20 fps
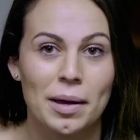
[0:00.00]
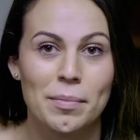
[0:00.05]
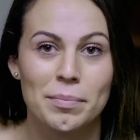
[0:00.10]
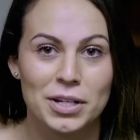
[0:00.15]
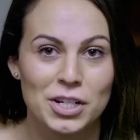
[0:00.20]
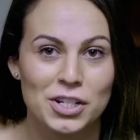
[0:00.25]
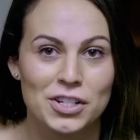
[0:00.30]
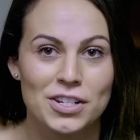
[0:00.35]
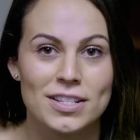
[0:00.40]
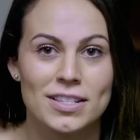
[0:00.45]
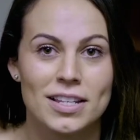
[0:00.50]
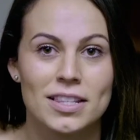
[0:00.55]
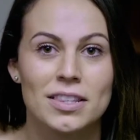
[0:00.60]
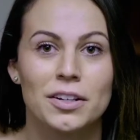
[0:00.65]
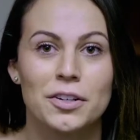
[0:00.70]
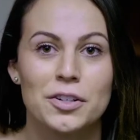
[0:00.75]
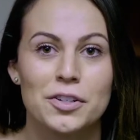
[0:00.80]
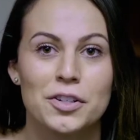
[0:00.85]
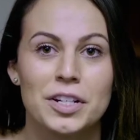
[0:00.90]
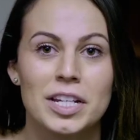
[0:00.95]
ambitions and their
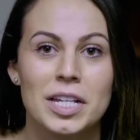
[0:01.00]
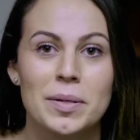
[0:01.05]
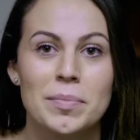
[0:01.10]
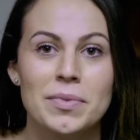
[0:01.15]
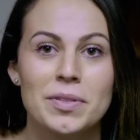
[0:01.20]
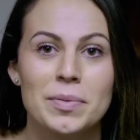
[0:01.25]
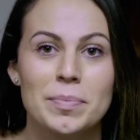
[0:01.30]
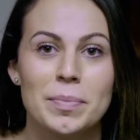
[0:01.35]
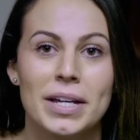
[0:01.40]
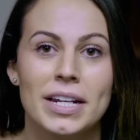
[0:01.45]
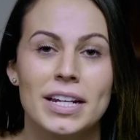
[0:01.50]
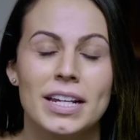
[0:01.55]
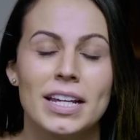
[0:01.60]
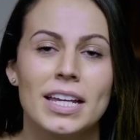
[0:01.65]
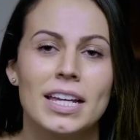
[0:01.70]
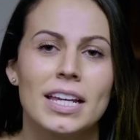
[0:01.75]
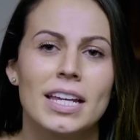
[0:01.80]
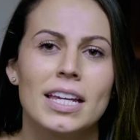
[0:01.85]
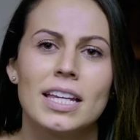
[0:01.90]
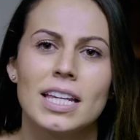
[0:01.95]
dreams, but
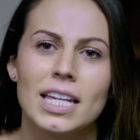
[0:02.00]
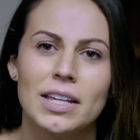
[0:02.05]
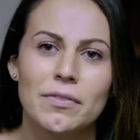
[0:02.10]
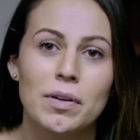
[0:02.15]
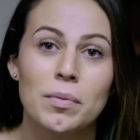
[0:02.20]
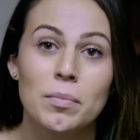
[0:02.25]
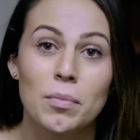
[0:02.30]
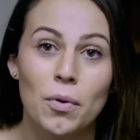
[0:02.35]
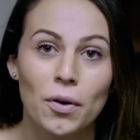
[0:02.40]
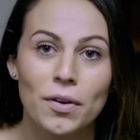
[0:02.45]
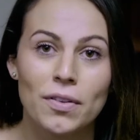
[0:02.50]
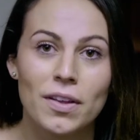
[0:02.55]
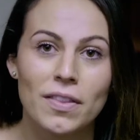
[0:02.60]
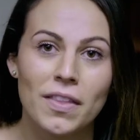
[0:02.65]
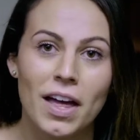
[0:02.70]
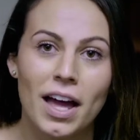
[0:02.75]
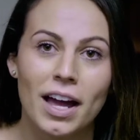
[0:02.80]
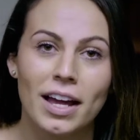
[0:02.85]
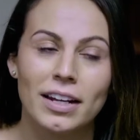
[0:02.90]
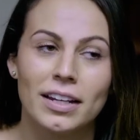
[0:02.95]
even more than
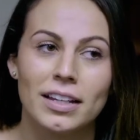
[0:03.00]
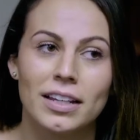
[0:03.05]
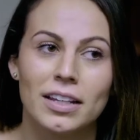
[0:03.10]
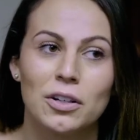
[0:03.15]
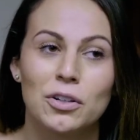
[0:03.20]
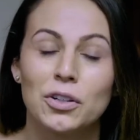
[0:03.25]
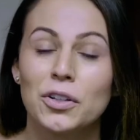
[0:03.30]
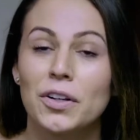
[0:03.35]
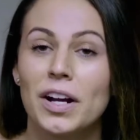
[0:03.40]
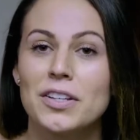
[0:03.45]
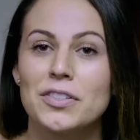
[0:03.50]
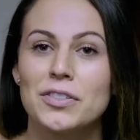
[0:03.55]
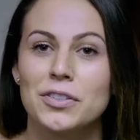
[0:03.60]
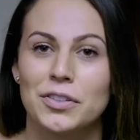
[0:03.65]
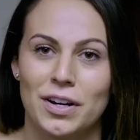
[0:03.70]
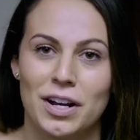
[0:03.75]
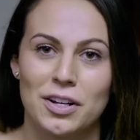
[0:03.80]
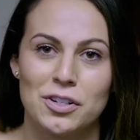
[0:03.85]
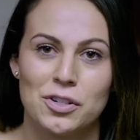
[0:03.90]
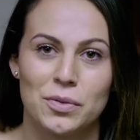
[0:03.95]
that, Hillcrest
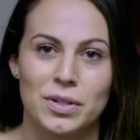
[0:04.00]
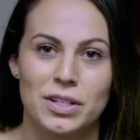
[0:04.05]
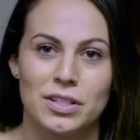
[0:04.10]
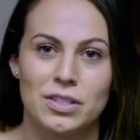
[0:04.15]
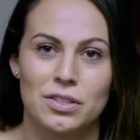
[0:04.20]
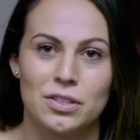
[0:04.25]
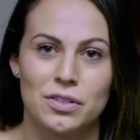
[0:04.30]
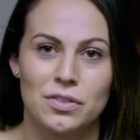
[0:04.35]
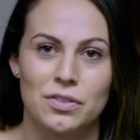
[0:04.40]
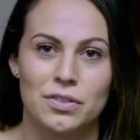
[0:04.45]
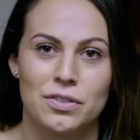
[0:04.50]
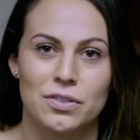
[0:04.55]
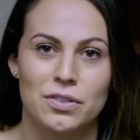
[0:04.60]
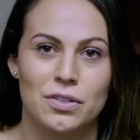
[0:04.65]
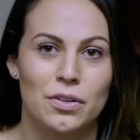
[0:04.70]
graduates students